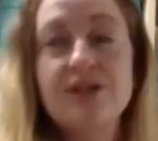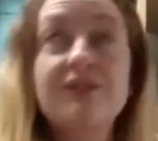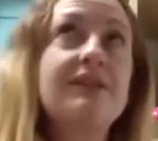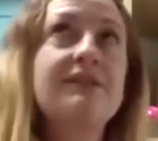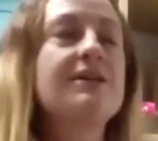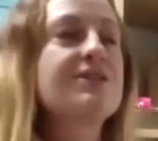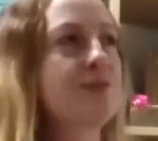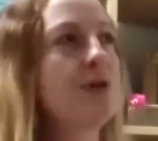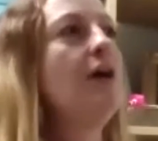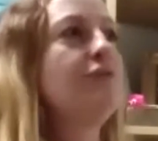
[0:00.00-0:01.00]
And I think that's
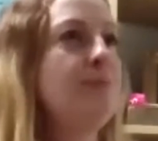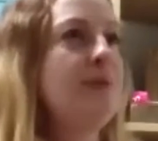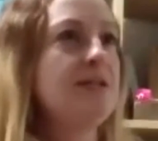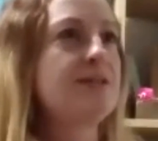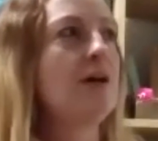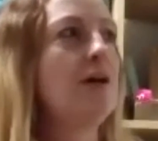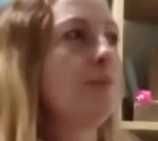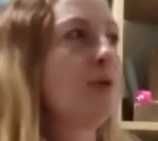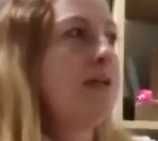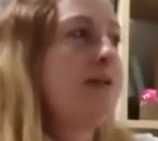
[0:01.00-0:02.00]
me is the
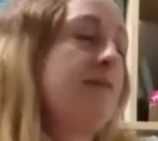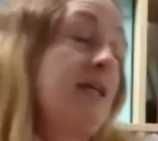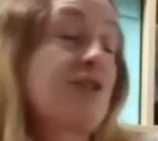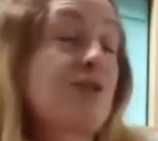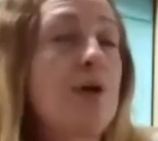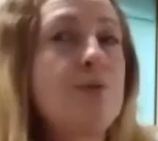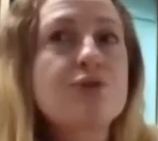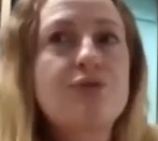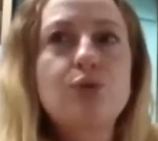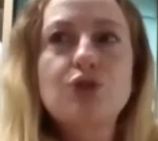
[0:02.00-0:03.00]
heartbreaking thing. So I
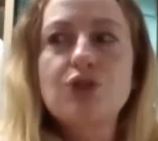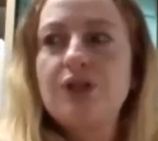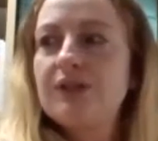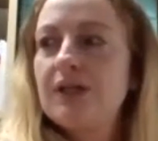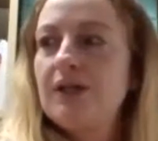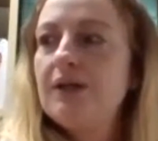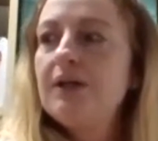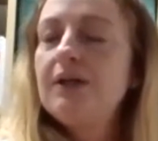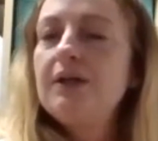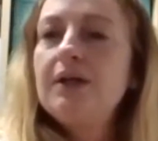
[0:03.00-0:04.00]
was fortunate that
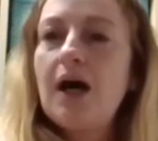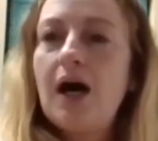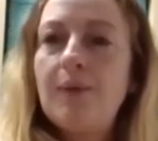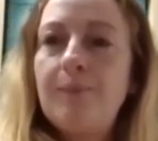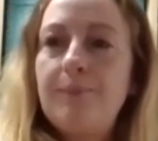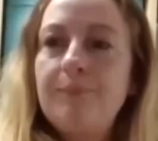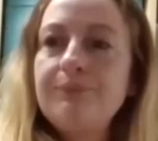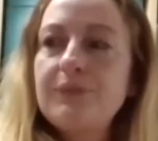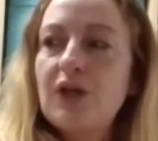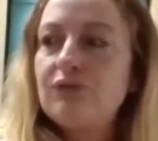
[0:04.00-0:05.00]

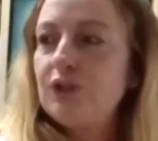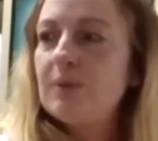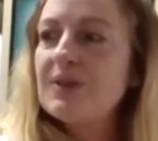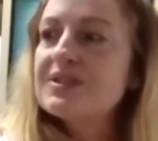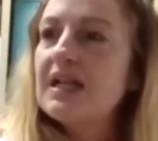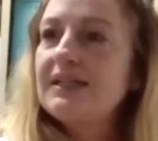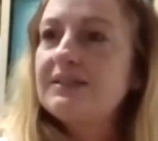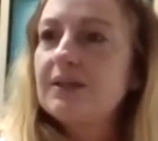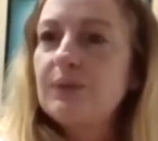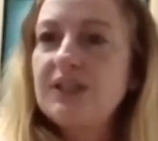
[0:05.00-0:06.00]
a few months
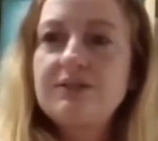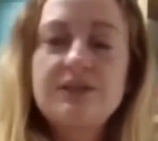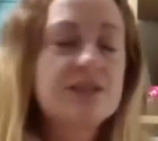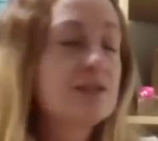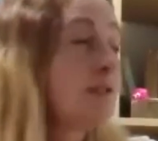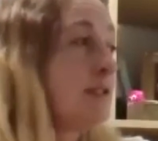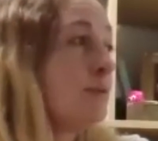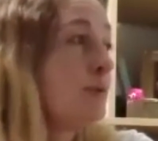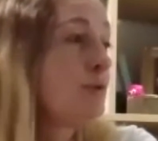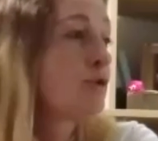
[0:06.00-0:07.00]
later we decided
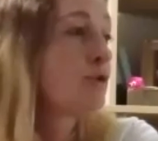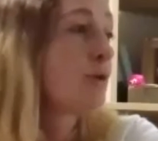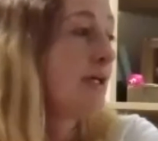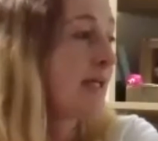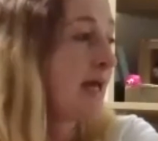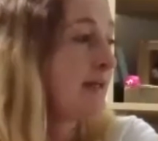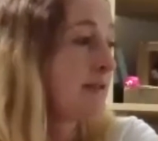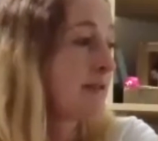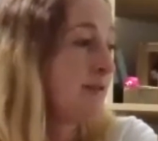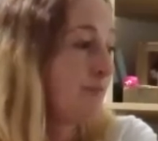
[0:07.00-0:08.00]
that we would try again,
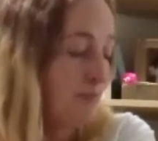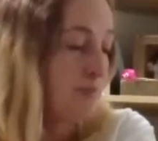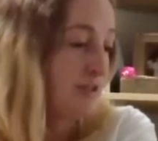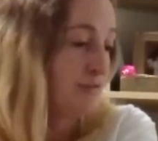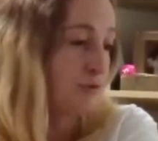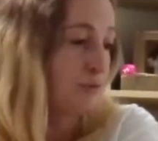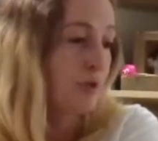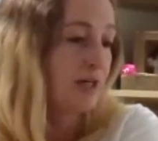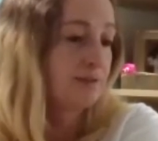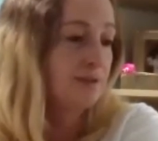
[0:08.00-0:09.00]
and I did fall
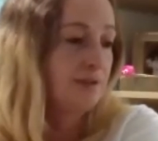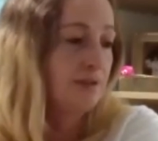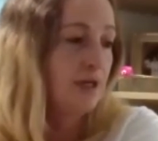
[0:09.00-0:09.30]
pregnant.